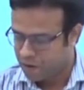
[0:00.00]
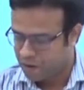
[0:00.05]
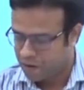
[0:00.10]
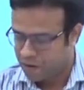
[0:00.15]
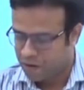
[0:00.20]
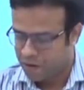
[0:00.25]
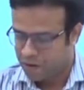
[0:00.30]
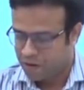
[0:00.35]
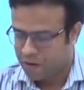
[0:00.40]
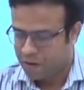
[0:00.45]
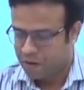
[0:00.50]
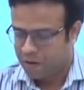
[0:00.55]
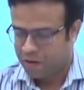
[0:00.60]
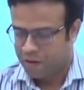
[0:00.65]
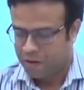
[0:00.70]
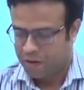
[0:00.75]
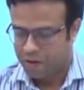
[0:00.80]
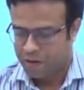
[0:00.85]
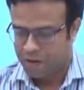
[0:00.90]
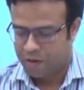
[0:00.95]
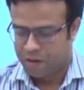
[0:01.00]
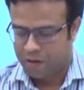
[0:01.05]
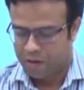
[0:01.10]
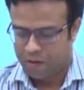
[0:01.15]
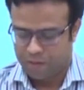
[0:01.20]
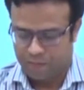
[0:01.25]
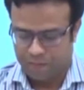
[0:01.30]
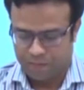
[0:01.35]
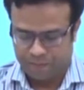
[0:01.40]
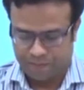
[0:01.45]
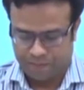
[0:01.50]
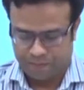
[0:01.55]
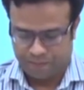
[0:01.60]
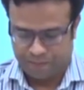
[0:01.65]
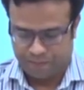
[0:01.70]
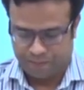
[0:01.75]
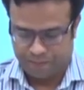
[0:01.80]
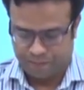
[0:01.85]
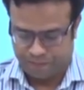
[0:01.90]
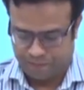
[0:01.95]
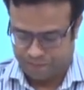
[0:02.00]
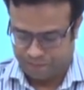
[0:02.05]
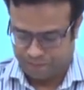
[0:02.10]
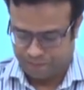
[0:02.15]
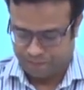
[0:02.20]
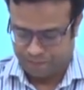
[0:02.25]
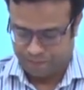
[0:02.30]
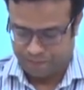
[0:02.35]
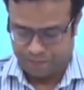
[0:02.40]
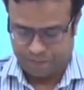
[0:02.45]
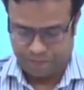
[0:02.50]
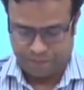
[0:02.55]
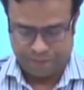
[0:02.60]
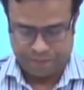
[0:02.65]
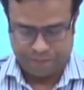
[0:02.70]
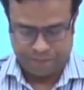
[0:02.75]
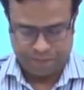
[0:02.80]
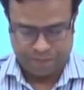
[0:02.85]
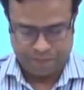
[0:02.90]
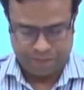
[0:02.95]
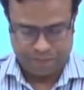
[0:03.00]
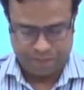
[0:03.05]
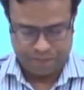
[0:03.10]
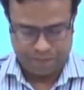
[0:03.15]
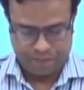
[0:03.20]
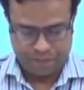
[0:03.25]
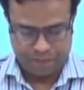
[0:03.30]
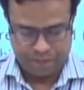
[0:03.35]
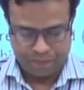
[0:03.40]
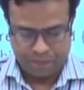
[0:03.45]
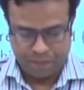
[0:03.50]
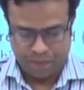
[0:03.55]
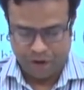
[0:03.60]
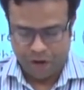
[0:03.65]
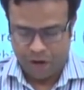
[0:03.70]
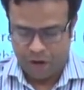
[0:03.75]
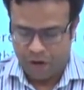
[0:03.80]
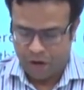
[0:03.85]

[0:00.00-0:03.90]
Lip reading: No one is speaking in this clip.